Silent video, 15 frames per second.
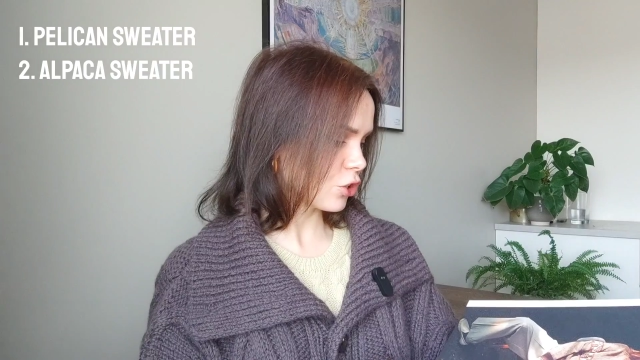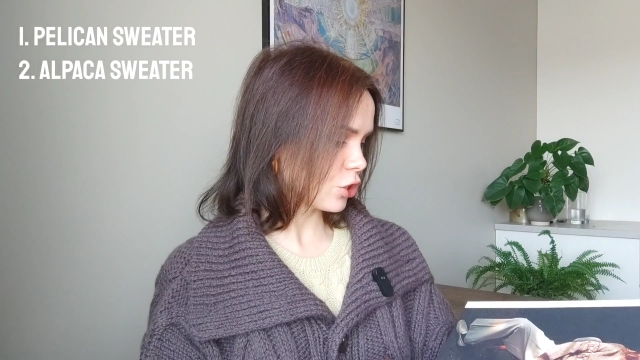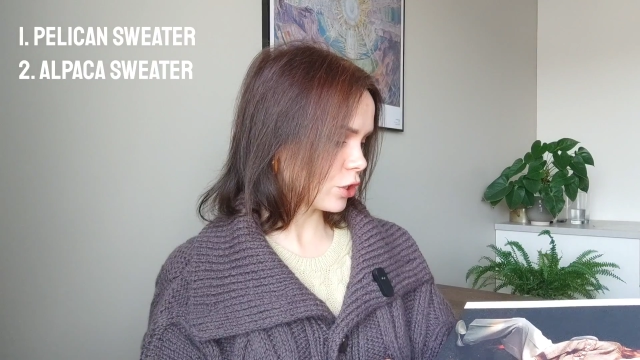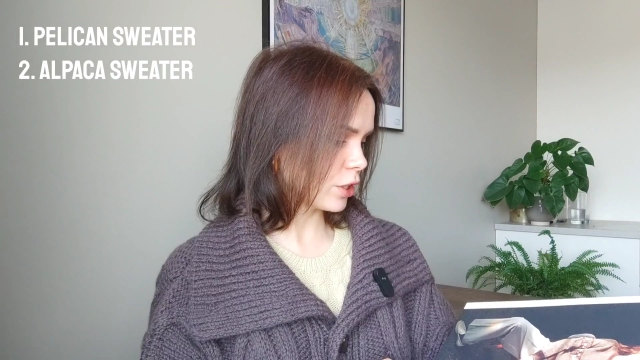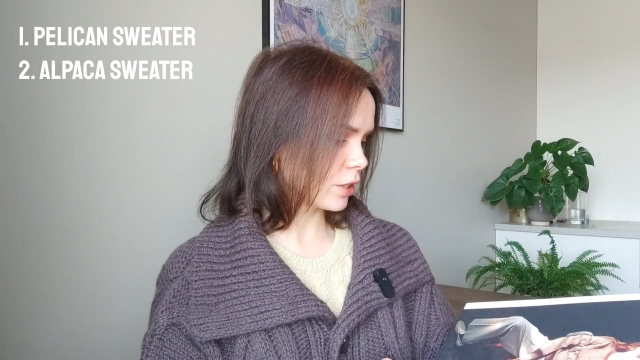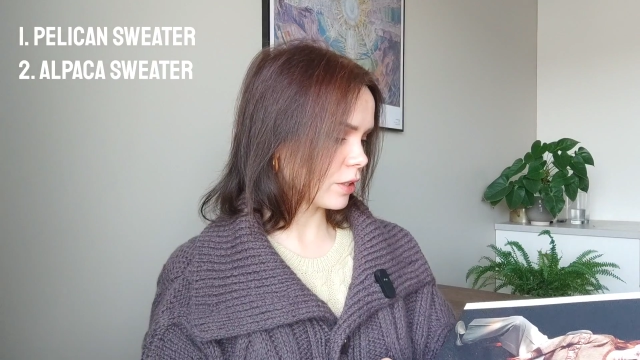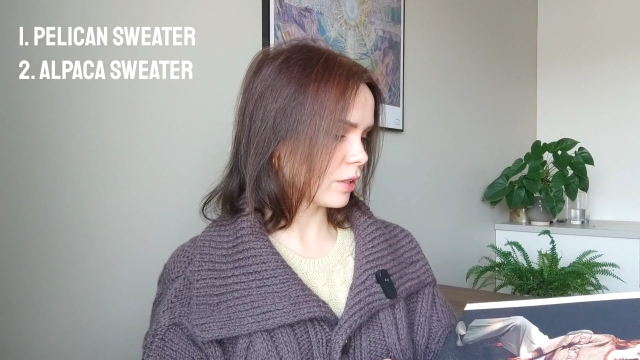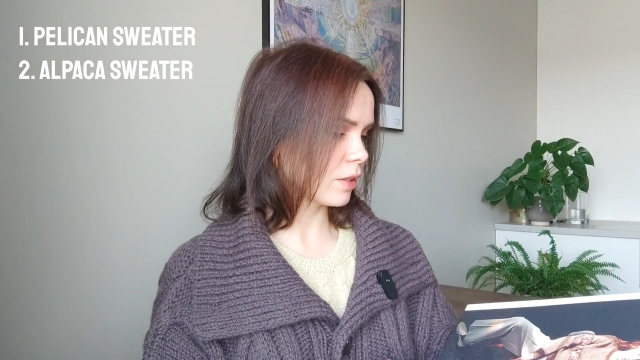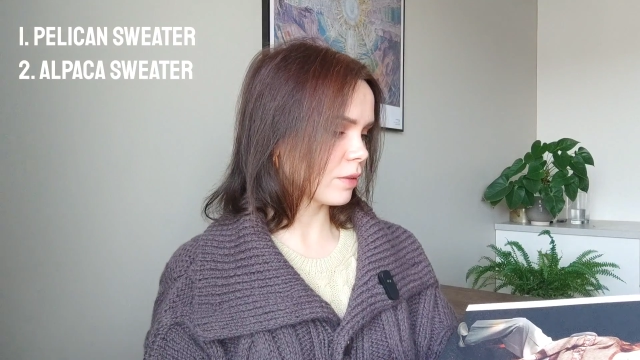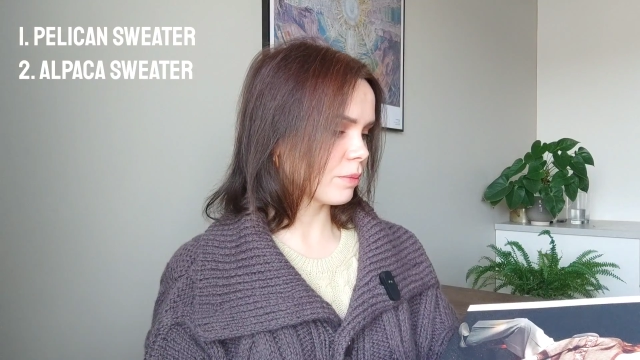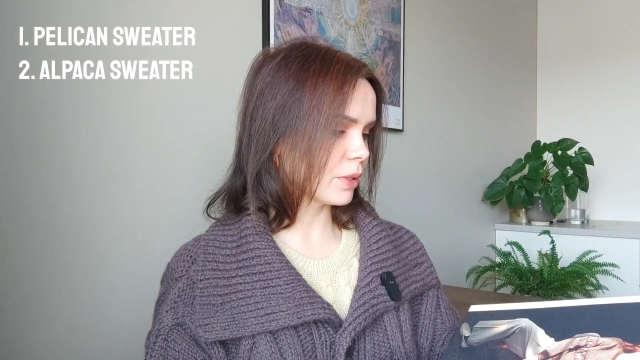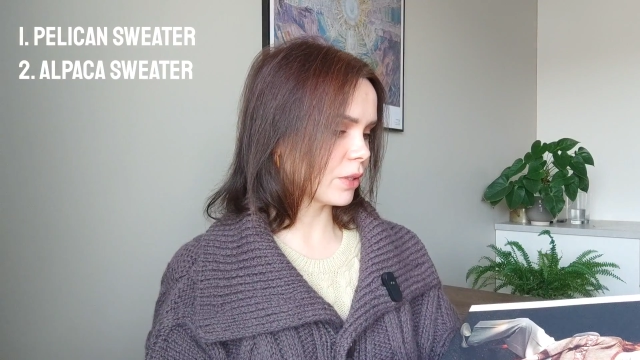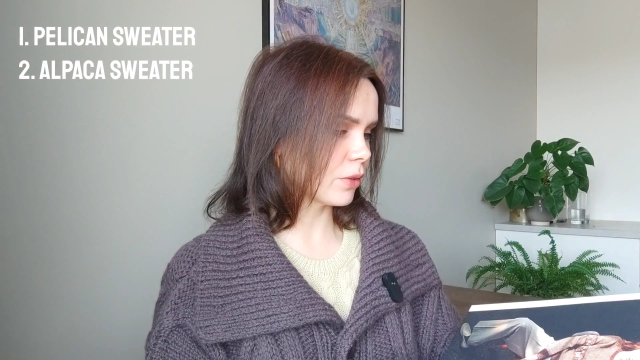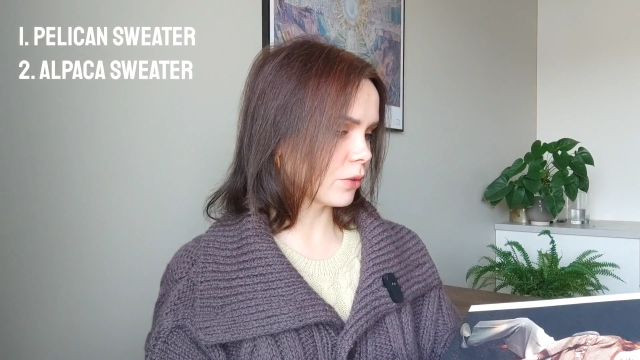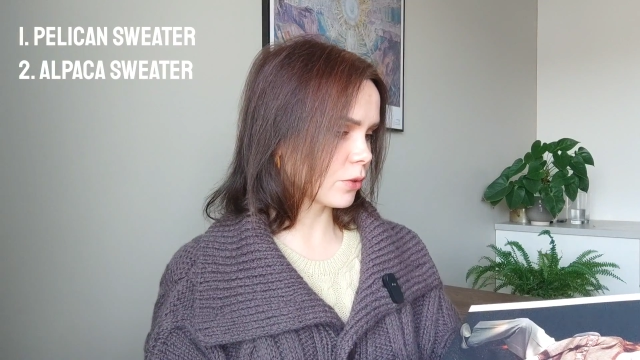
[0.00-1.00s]
chill,
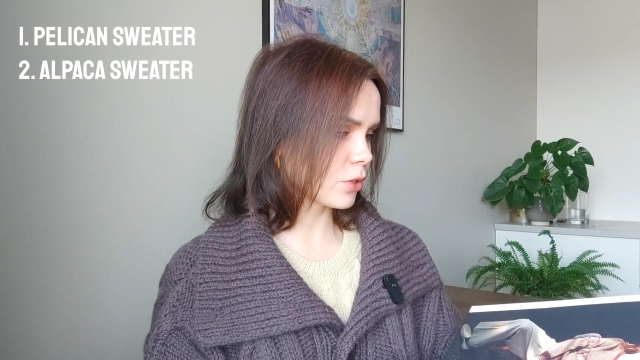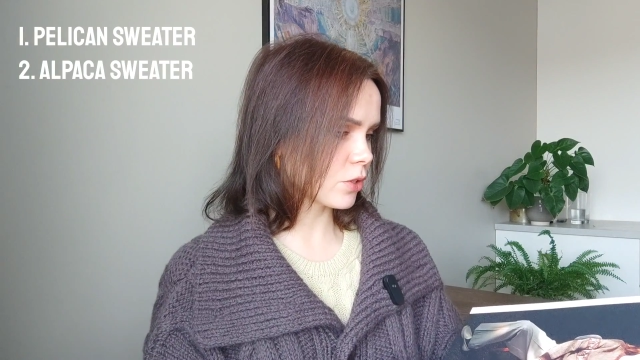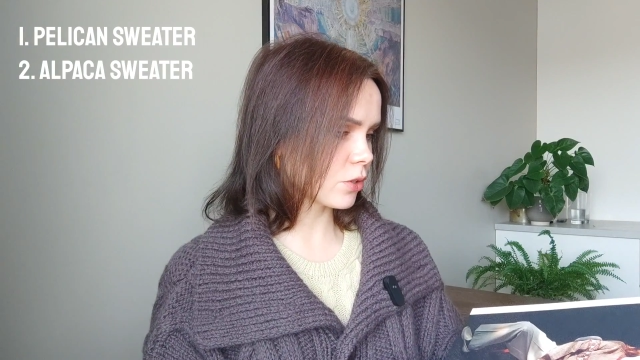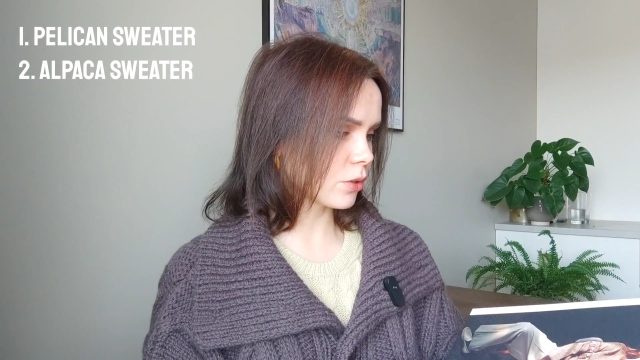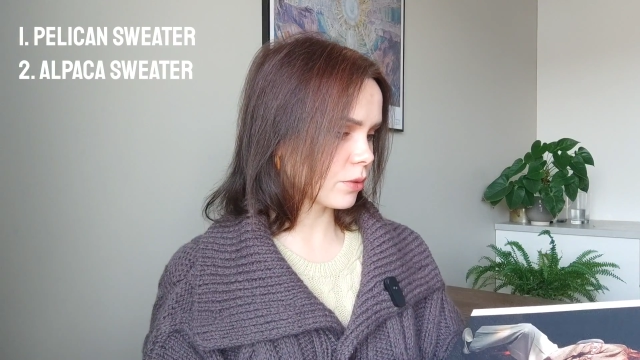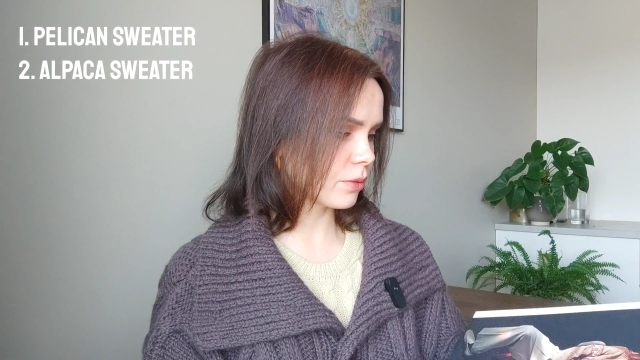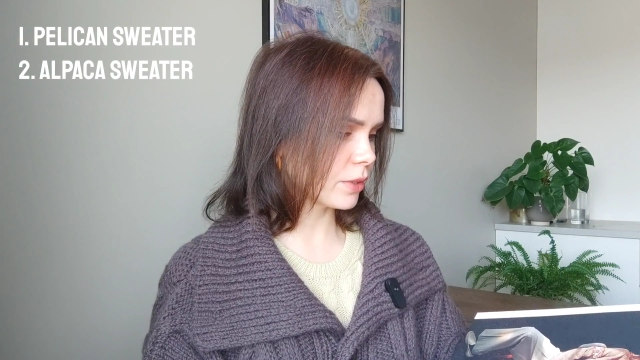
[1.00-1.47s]
but also